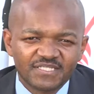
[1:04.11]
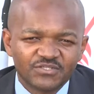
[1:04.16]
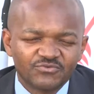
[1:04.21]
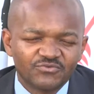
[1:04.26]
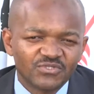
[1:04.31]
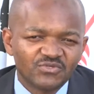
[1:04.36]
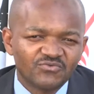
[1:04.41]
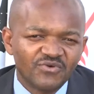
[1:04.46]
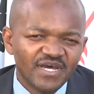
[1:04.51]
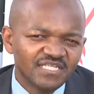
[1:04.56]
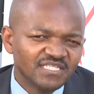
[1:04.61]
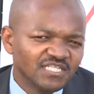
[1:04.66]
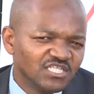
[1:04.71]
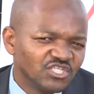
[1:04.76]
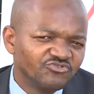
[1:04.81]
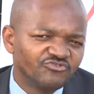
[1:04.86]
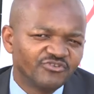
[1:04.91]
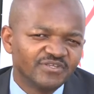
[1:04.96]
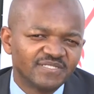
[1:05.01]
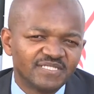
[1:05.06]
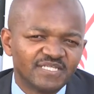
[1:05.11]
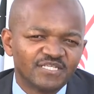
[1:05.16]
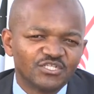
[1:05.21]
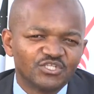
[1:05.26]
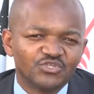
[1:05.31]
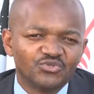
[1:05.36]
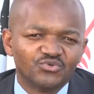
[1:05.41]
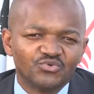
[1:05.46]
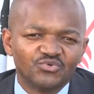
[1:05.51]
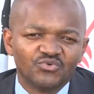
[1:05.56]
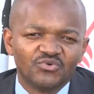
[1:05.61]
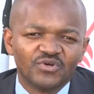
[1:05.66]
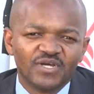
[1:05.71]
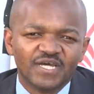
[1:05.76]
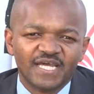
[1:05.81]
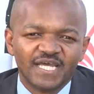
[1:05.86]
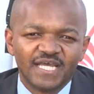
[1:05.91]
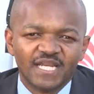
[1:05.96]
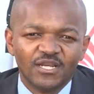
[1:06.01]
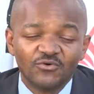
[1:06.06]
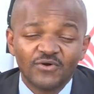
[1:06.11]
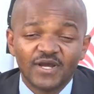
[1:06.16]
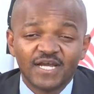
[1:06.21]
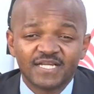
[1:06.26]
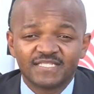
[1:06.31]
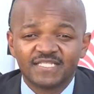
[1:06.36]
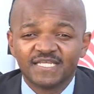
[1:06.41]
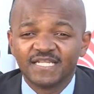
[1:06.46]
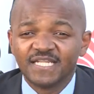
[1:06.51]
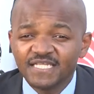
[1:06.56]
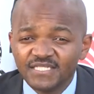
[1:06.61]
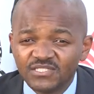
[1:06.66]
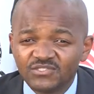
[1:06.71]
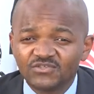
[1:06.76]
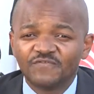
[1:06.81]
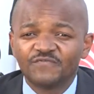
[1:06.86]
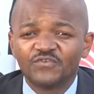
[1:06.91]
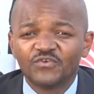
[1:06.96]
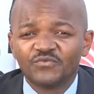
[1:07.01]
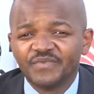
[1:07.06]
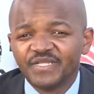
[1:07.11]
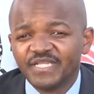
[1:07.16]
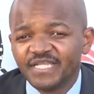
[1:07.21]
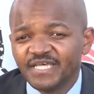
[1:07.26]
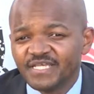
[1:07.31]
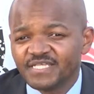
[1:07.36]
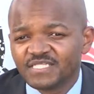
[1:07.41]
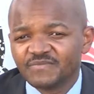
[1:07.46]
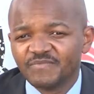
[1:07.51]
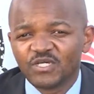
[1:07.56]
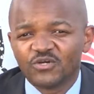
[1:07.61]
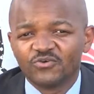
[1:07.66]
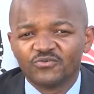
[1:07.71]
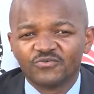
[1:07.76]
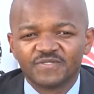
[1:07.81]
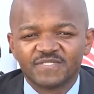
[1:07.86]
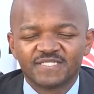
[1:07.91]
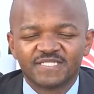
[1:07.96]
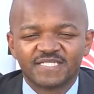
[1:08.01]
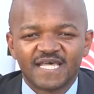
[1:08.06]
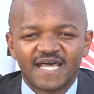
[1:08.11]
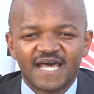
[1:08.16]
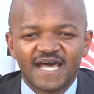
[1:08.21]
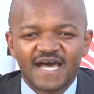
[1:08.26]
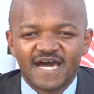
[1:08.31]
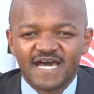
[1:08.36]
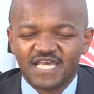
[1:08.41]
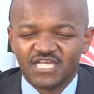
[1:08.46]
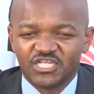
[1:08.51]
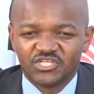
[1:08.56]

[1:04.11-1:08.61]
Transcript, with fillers: it was quite interesting to look at the list of nominees because I